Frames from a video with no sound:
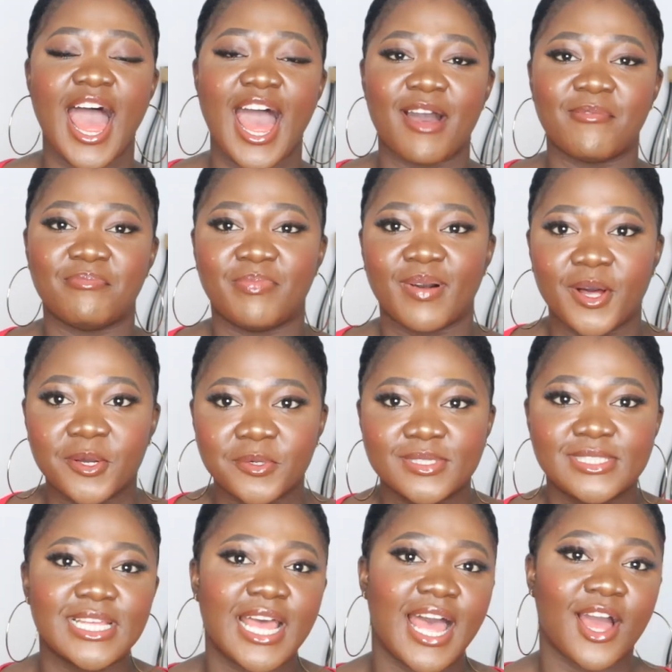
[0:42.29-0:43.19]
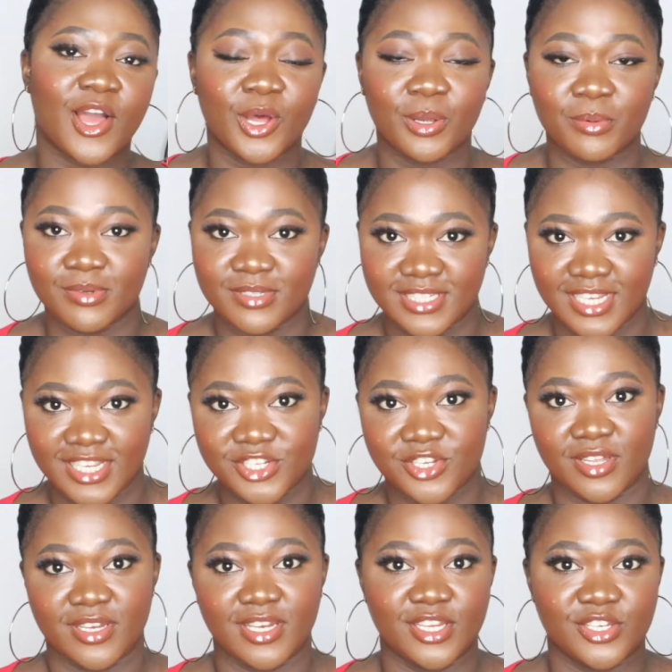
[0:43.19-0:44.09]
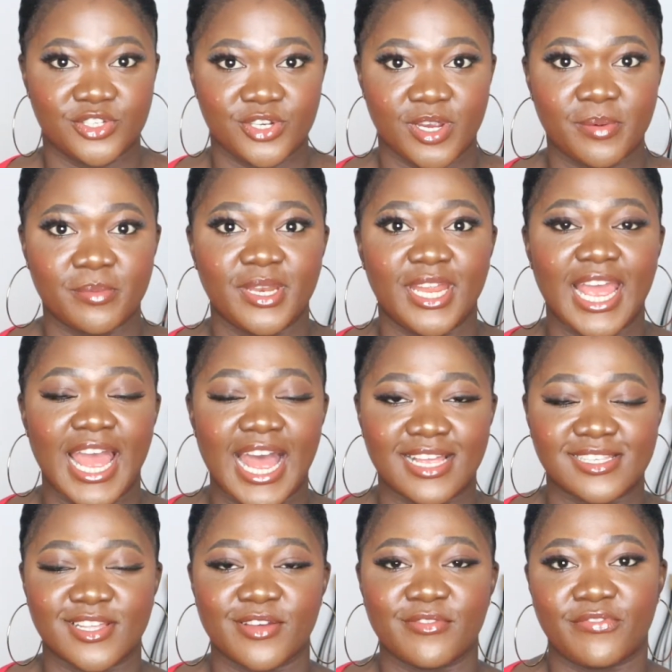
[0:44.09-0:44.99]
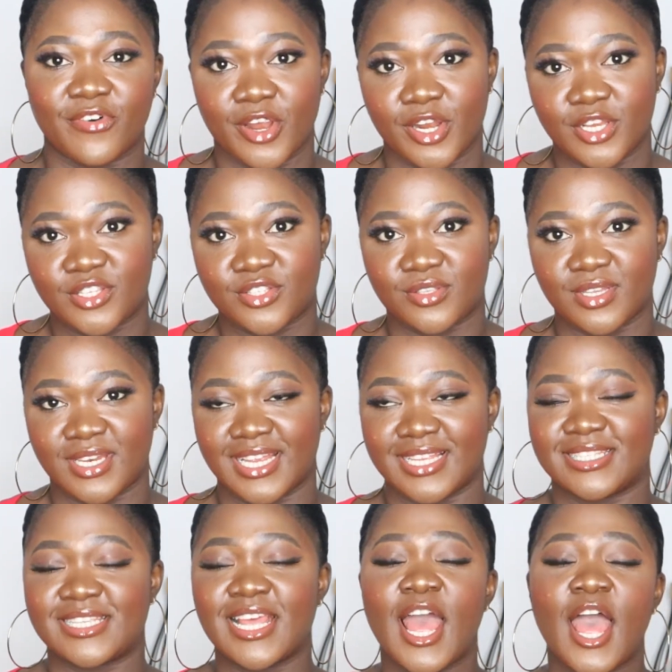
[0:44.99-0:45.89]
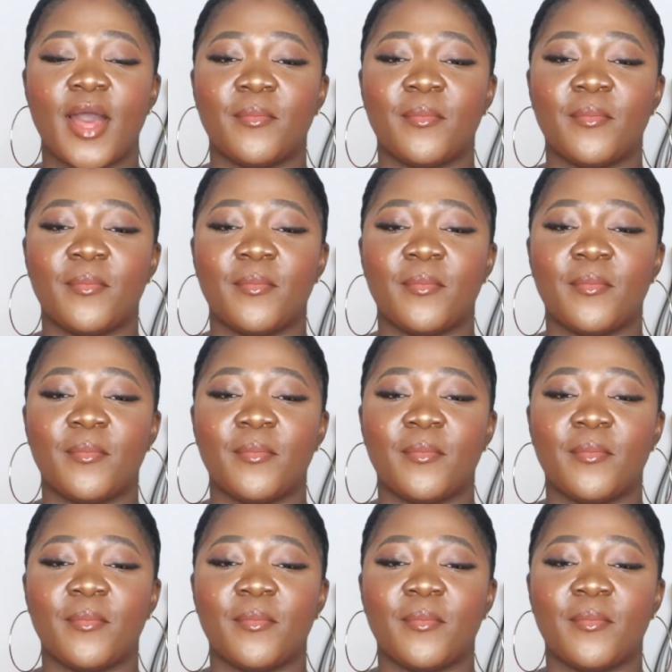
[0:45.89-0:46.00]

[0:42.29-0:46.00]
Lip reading: about accommodation in Germany as a foreign student.